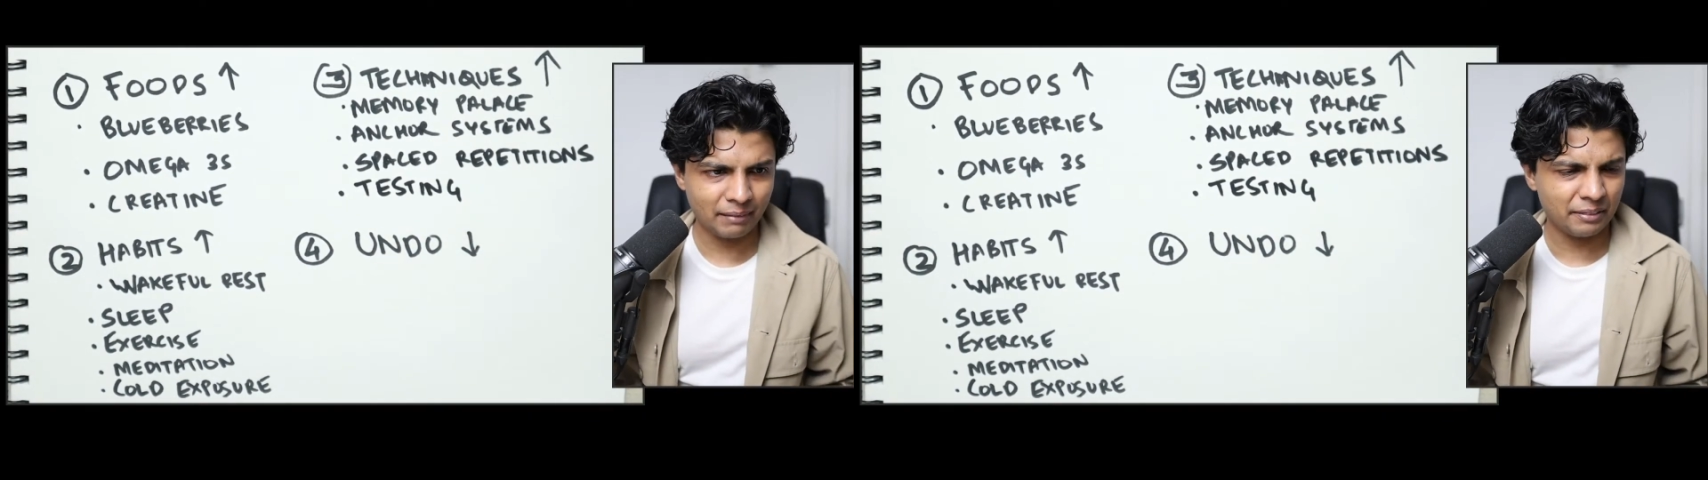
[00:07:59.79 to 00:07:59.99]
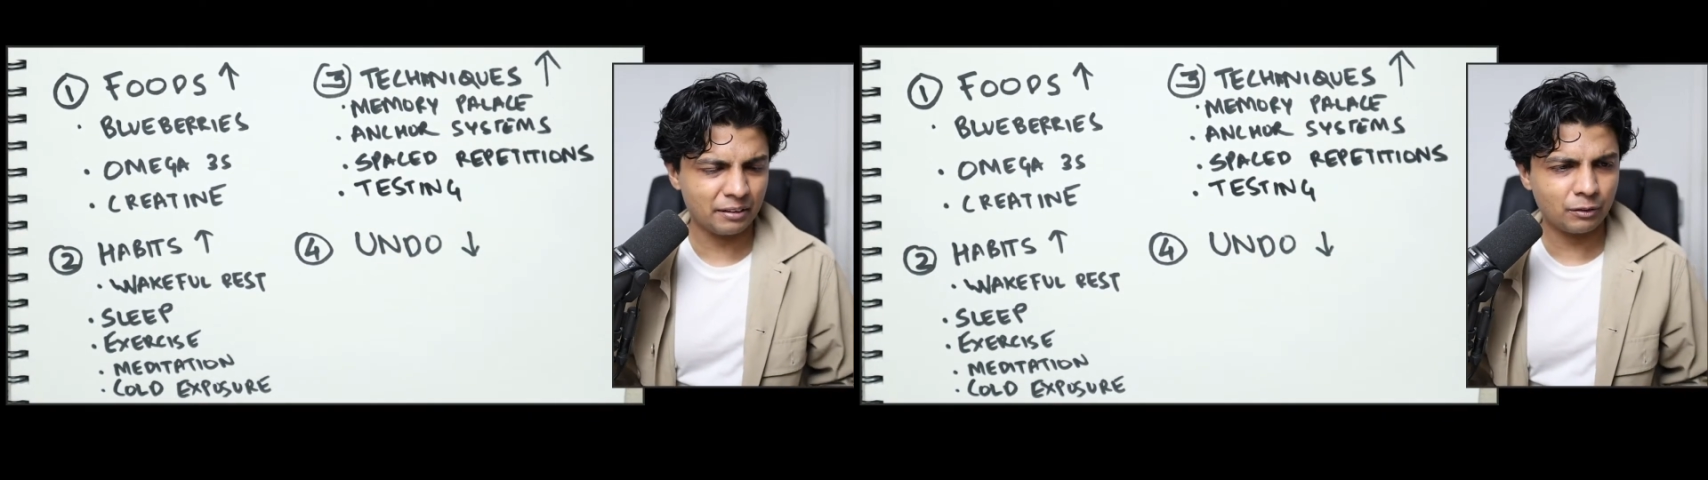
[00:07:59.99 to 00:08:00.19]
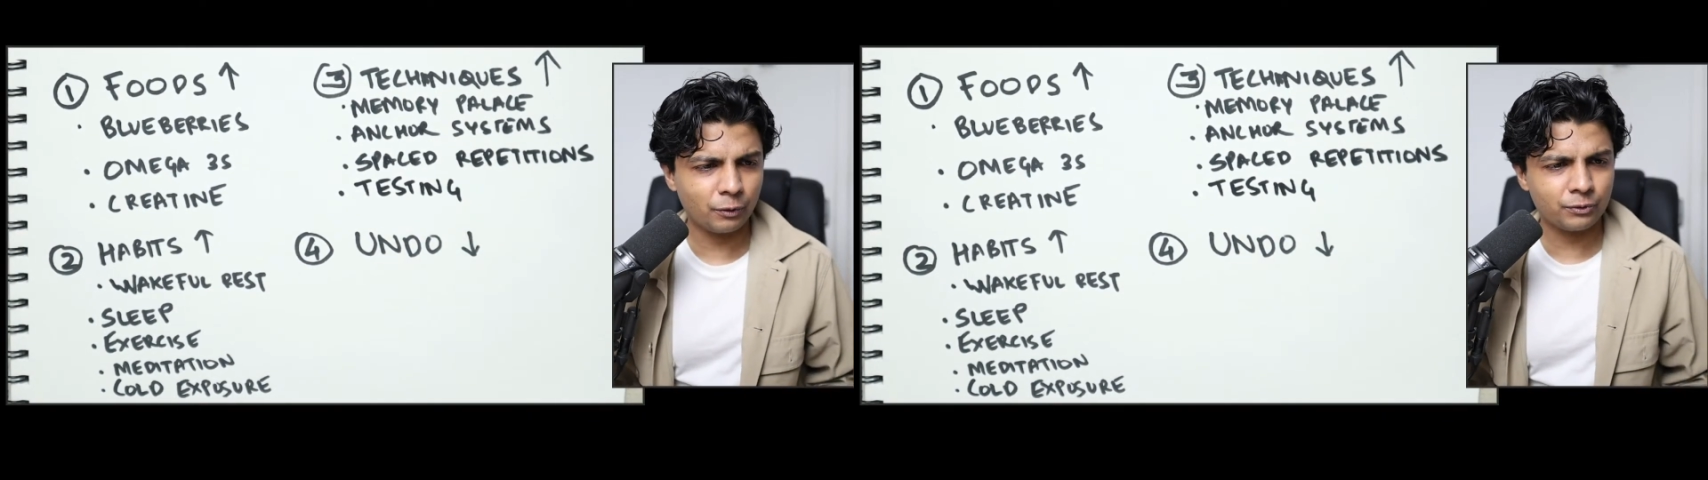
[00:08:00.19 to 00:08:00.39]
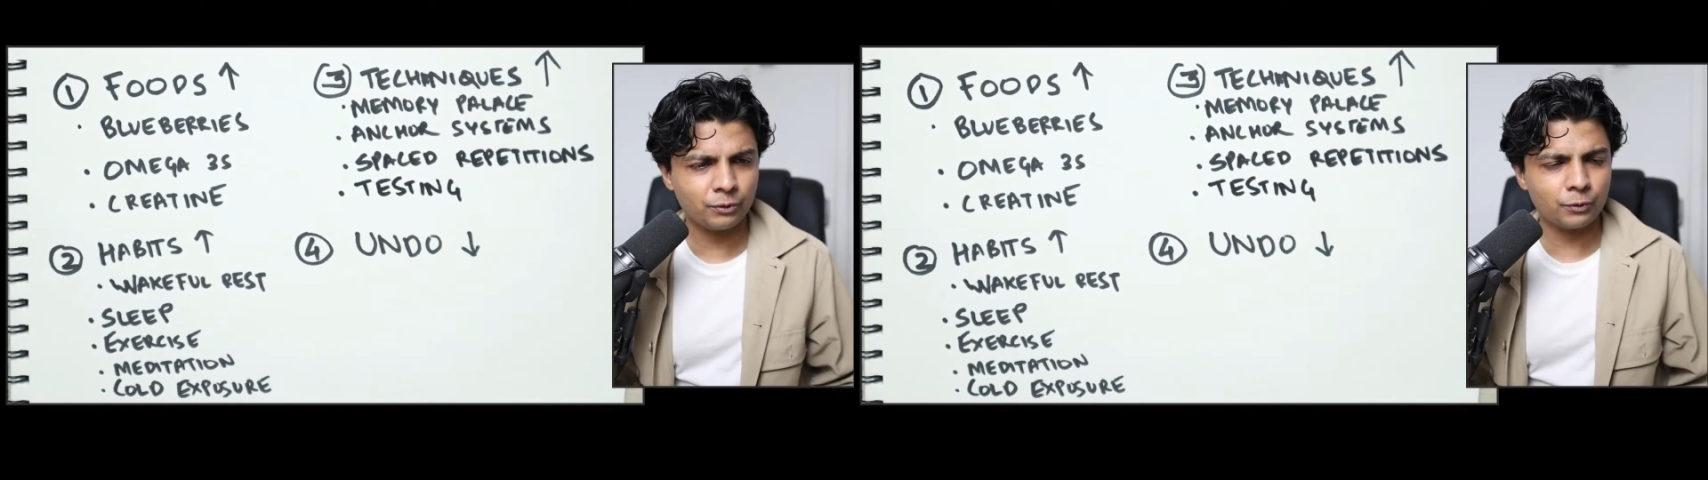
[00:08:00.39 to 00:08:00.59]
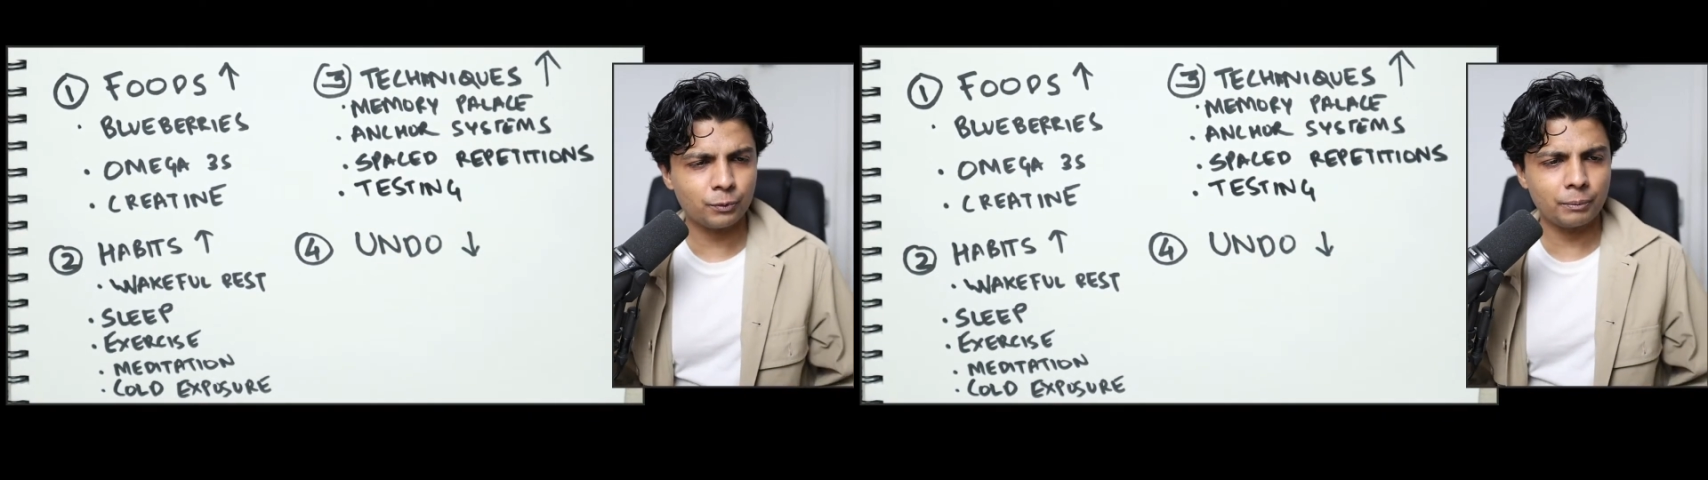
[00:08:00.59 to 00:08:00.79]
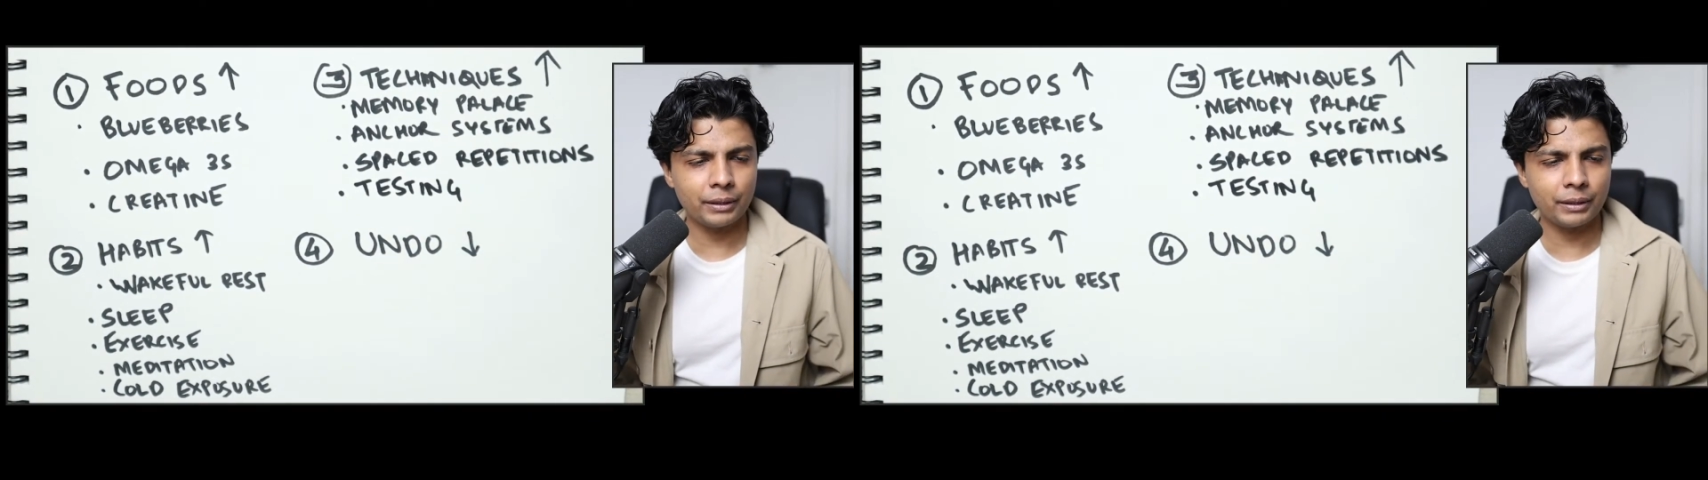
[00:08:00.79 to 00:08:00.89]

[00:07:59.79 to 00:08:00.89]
I think those will be